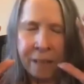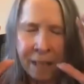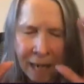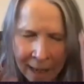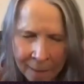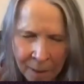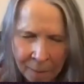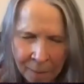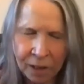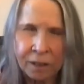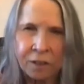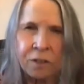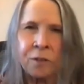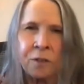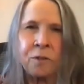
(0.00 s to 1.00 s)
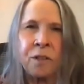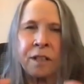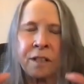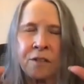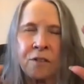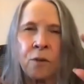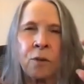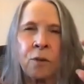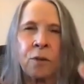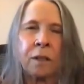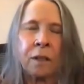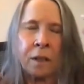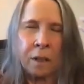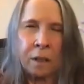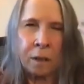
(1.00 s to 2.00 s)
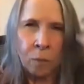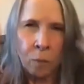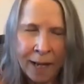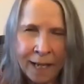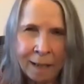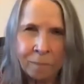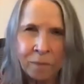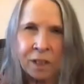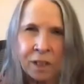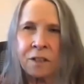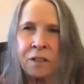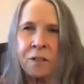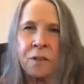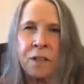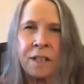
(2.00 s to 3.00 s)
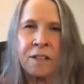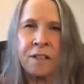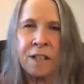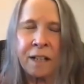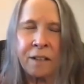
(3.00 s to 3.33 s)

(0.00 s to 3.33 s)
time I'm going to do this or a way I'm going to do this.